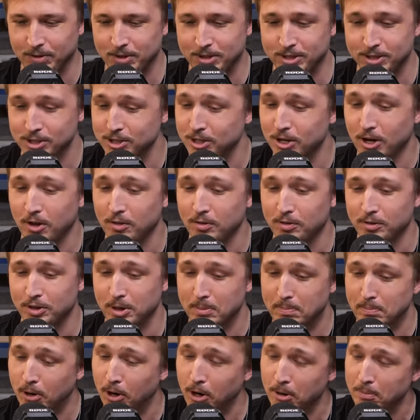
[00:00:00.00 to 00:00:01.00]
just called
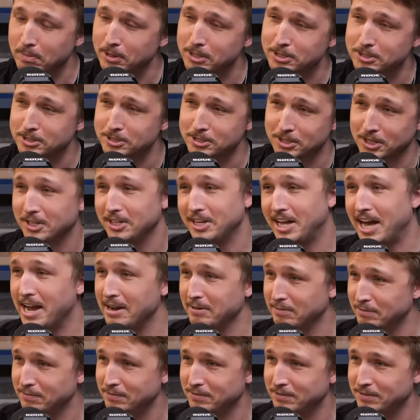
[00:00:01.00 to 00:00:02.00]
The Purpose to
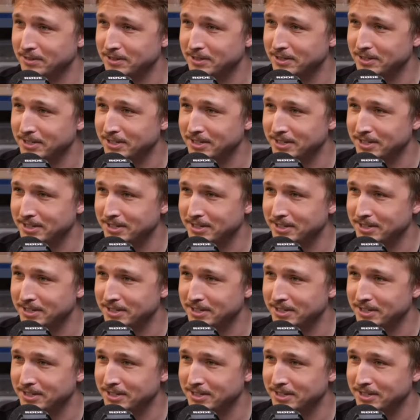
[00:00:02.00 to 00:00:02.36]
Life.